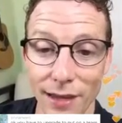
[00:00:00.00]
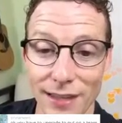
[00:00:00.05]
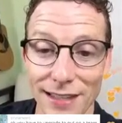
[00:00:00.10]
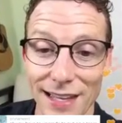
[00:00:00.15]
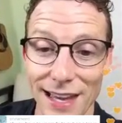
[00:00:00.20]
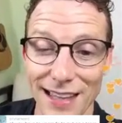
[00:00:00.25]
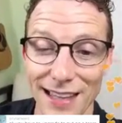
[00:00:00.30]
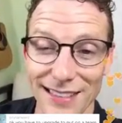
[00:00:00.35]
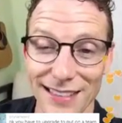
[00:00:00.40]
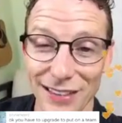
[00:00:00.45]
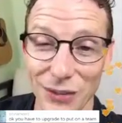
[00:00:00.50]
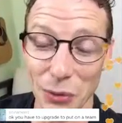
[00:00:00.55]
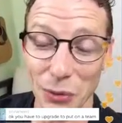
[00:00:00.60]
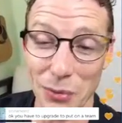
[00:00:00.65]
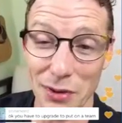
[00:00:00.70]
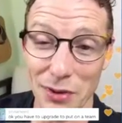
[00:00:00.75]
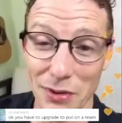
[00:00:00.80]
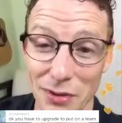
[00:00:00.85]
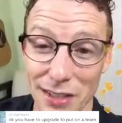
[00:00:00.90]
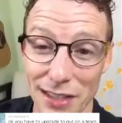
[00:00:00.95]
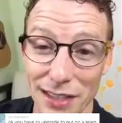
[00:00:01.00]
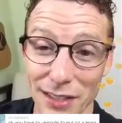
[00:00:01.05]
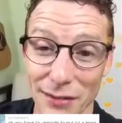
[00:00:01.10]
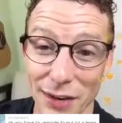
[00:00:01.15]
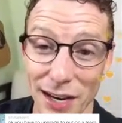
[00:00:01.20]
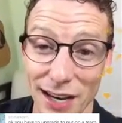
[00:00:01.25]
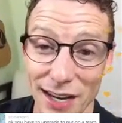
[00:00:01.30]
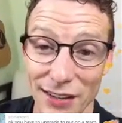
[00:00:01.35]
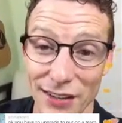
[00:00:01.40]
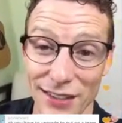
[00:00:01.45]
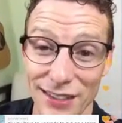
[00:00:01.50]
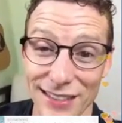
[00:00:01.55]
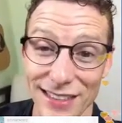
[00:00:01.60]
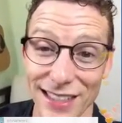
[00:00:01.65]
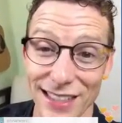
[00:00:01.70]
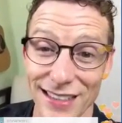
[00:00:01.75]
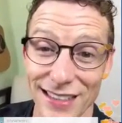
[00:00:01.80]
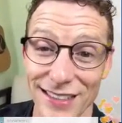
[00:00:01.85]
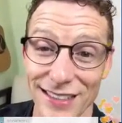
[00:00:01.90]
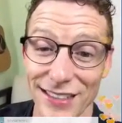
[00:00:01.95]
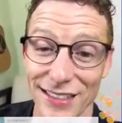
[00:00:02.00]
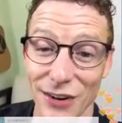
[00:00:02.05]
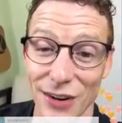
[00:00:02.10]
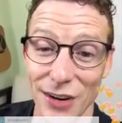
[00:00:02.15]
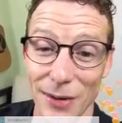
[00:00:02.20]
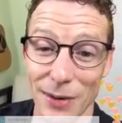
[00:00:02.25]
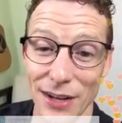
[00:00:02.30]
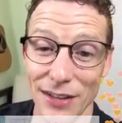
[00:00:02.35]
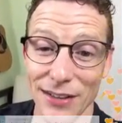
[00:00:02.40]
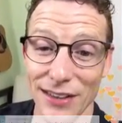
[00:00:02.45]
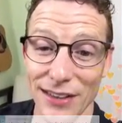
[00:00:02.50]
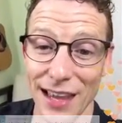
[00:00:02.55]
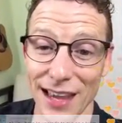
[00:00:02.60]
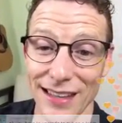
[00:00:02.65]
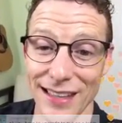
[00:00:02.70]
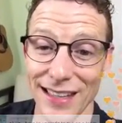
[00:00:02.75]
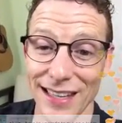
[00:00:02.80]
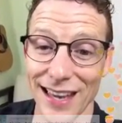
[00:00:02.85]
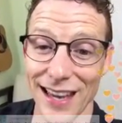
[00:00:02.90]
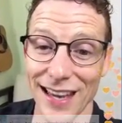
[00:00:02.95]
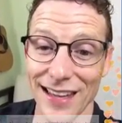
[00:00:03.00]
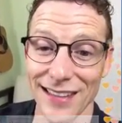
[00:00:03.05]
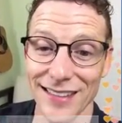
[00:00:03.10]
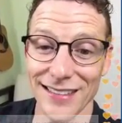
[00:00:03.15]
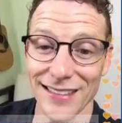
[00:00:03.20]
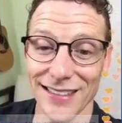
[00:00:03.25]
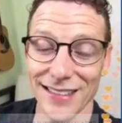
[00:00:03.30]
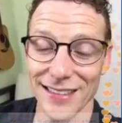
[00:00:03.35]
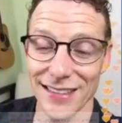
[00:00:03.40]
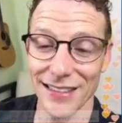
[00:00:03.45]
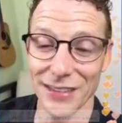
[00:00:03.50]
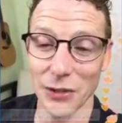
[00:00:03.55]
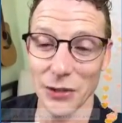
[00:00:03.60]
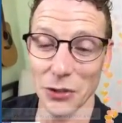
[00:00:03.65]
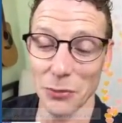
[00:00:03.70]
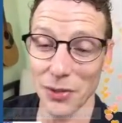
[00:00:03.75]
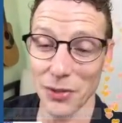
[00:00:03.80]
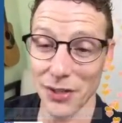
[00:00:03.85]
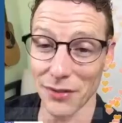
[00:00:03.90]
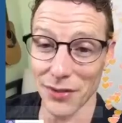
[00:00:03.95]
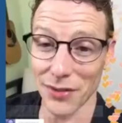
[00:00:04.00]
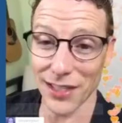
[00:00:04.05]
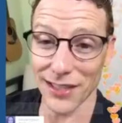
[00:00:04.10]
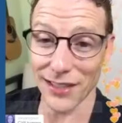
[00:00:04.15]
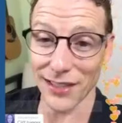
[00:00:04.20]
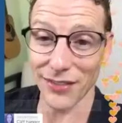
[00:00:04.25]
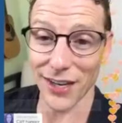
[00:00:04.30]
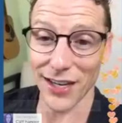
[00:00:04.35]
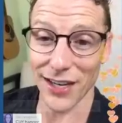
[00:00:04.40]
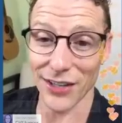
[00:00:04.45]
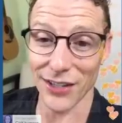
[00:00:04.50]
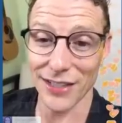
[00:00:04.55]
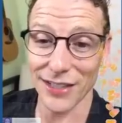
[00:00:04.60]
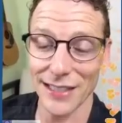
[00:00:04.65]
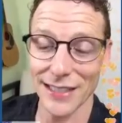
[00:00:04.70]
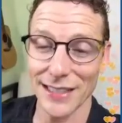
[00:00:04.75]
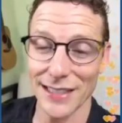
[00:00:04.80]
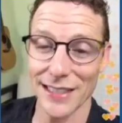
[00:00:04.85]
Yeah, it's a little bit of a cliffhanger. Yeah, sorry about that, Leanne. It's a little bit of a cliffhanger.